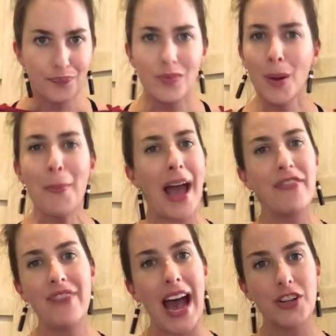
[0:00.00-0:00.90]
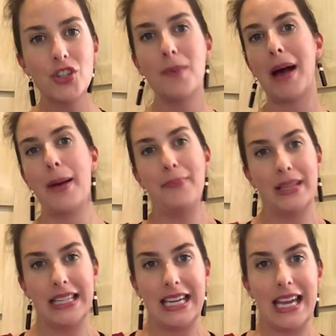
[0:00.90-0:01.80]
my
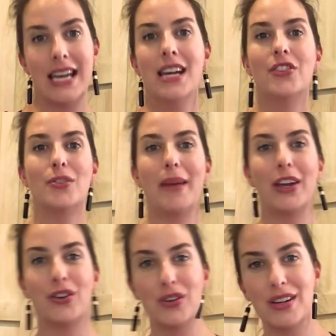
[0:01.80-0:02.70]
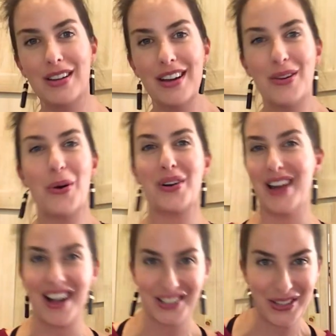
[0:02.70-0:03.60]
ability to make good or
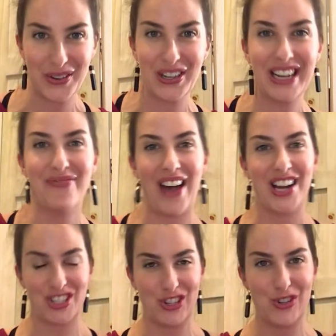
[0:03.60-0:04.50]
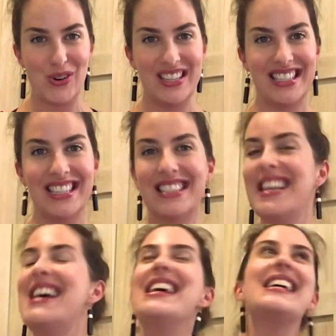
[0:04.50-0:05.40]
not so good fashion choices
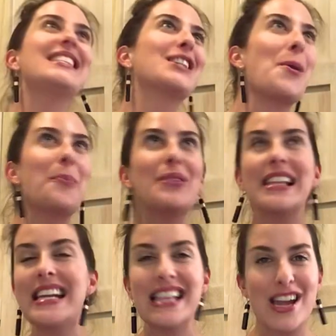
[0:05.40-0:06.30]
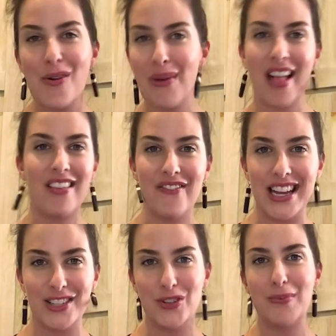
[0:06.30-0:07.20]
is completely
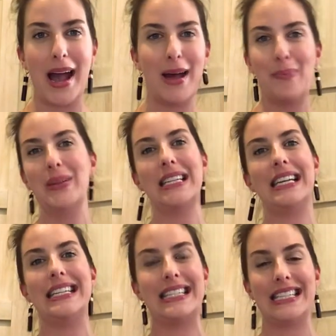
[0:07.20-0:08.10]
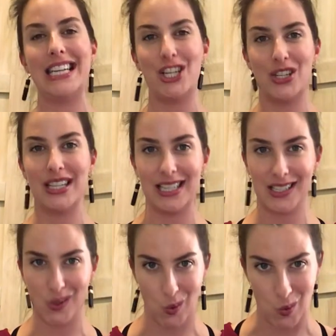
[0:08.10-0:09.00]
irrelevant to my ability to teach this
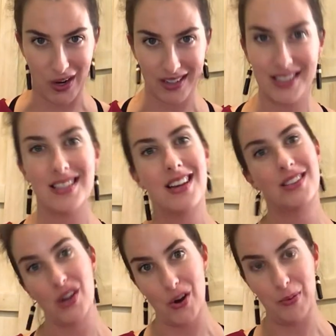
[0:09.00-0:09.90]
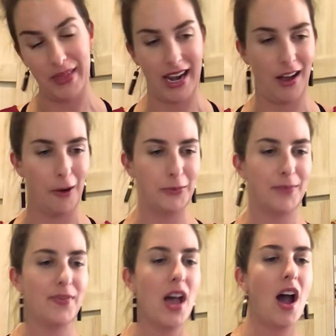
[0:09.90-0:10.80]
course. So I hope that helped.
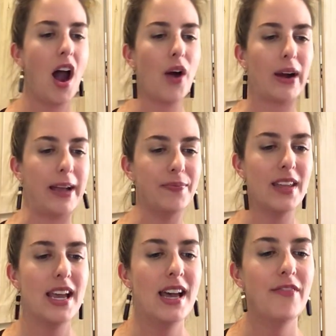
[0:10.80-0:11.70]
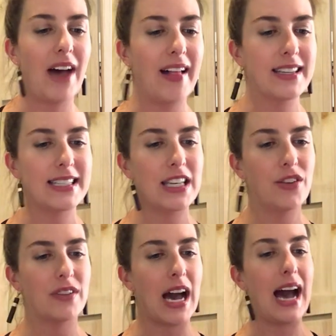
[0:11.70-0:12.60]
All right, fallacy,
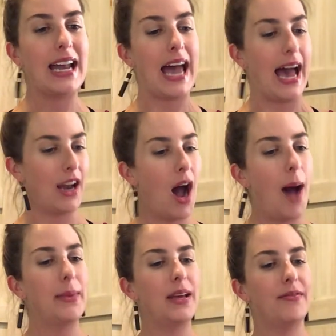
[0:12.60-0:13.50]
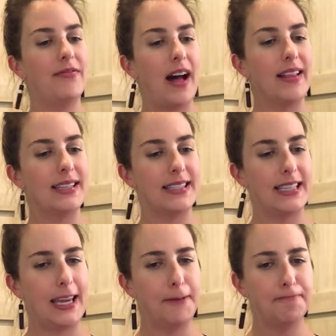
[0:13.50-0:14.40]
you've got ad hominem
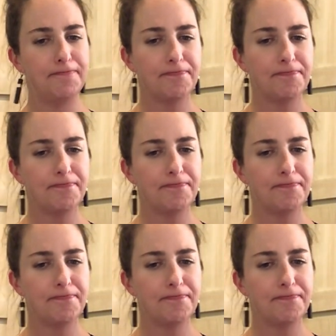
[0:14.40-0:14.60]
fallacy.